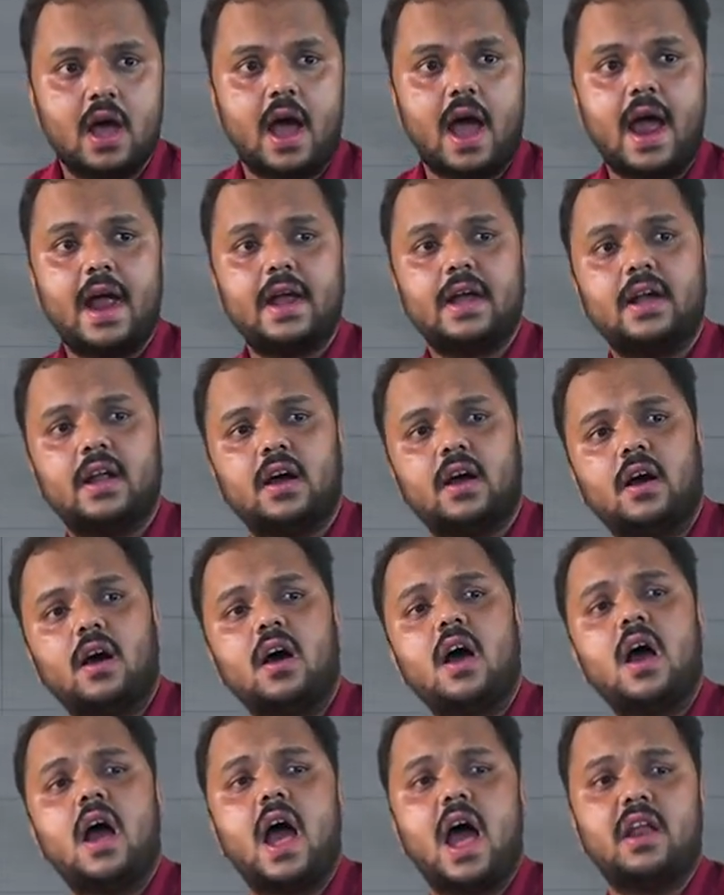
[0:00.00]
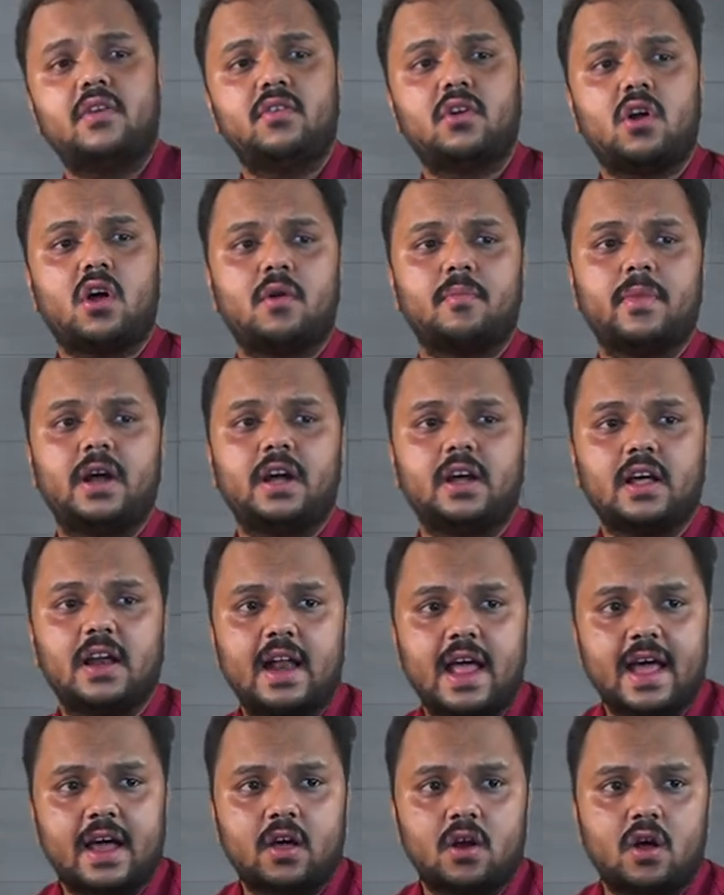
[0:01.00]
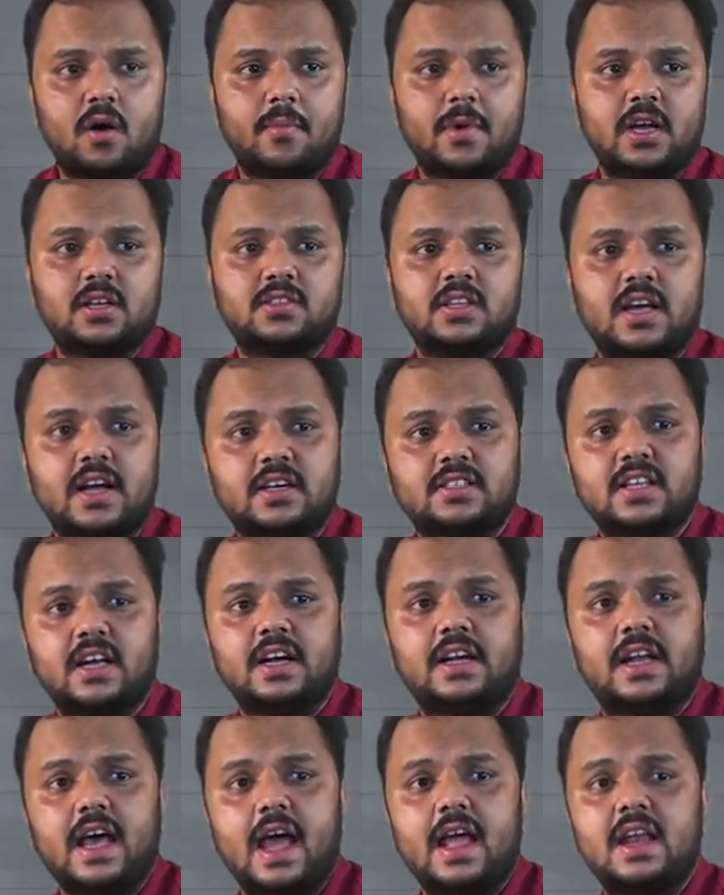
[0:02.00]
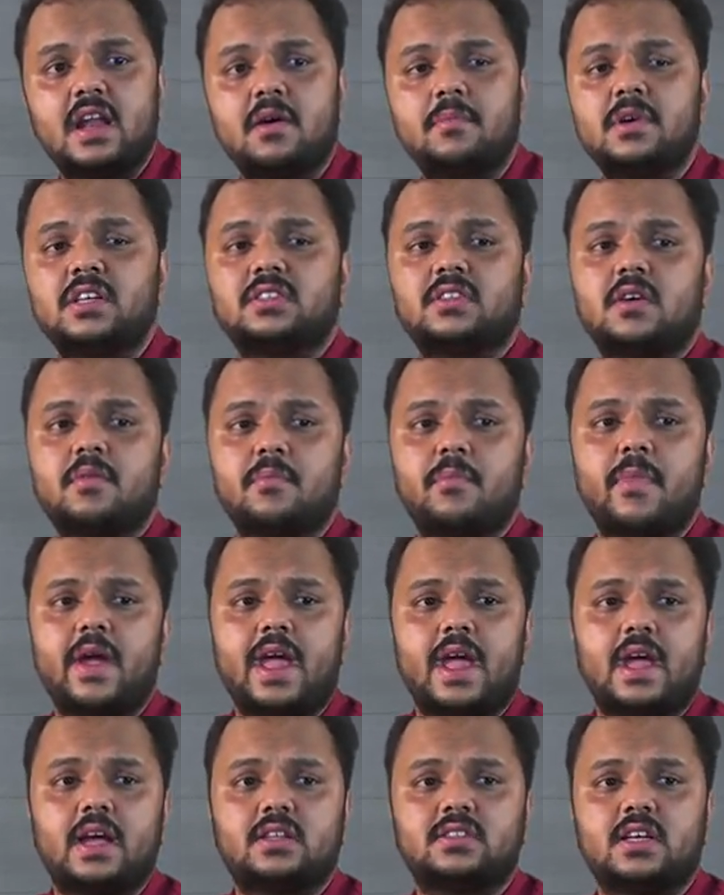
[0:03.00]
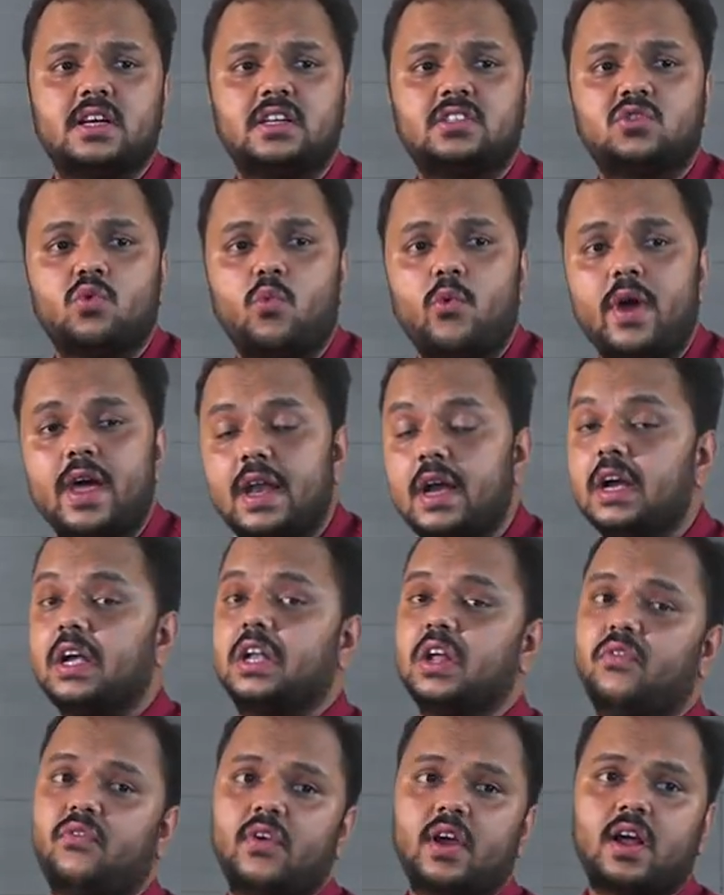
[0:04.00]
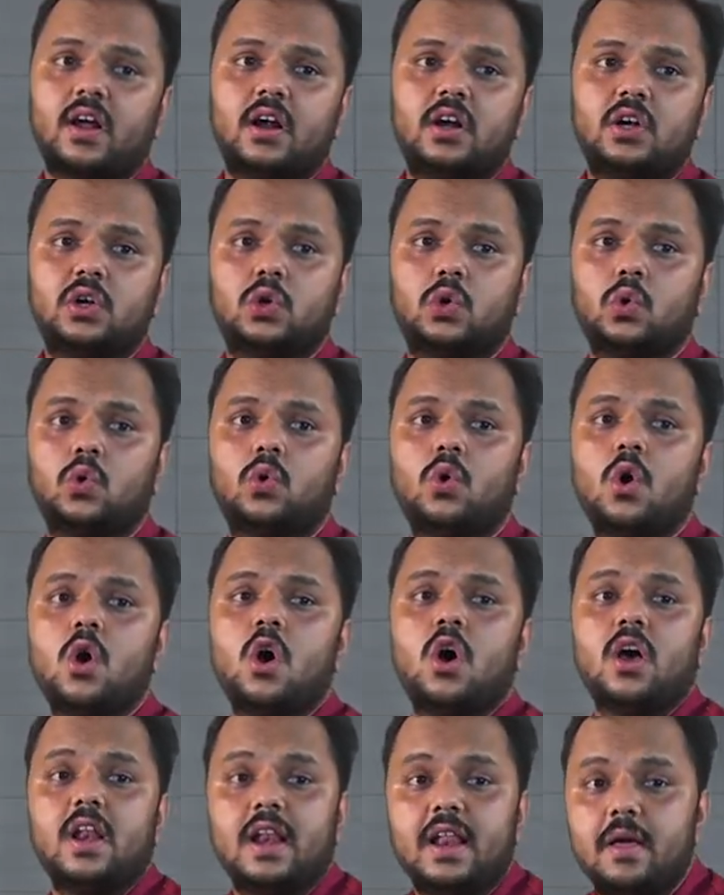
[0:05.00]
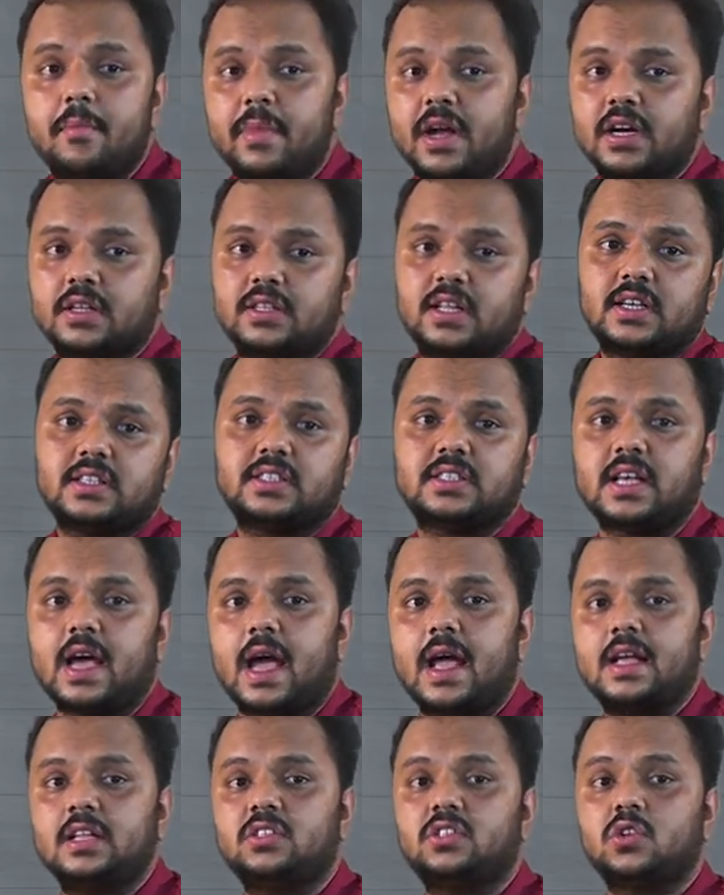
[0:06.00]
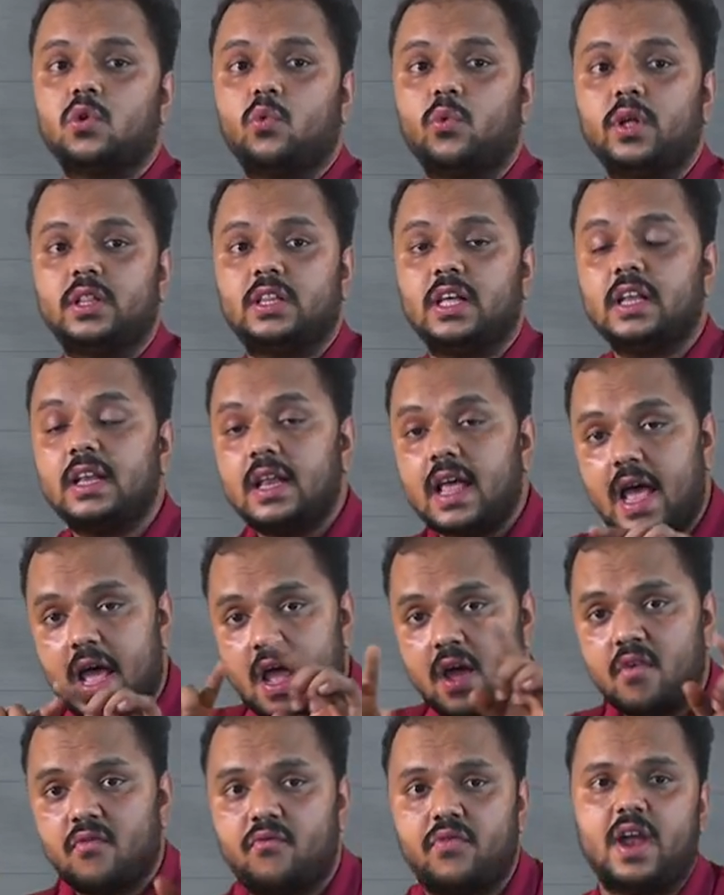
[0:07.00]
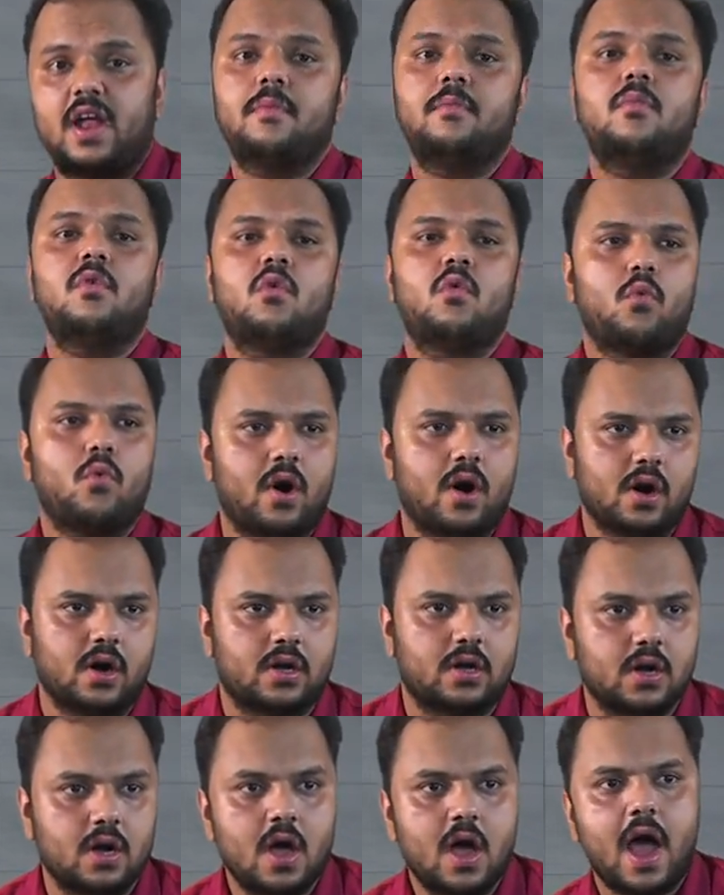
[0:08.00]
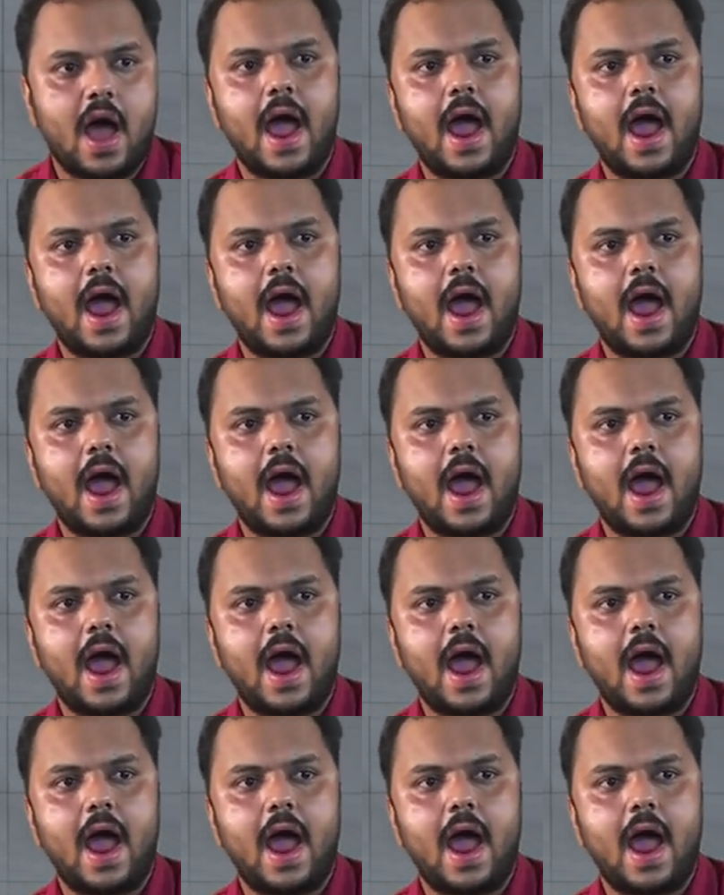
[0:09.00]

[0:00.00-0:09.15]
And environmental economics, its a dynamism makes it's very difficult to limit the science within a framework.